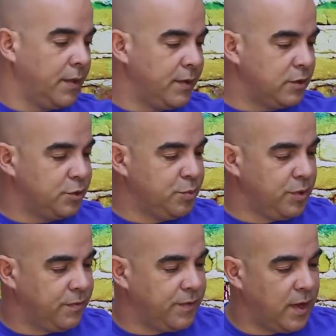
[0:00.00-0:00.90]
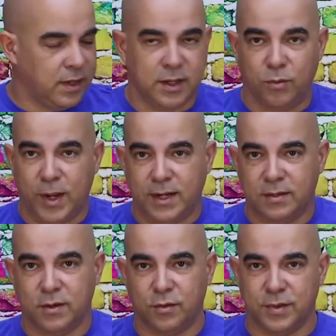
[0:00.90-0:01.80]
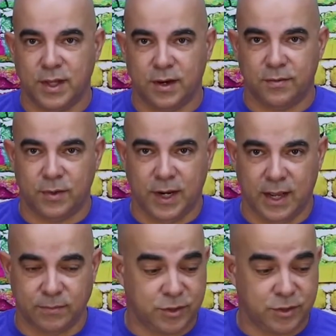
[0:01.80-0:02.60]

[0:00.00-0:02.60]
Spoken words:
and then our smoothing file can wait over there for now.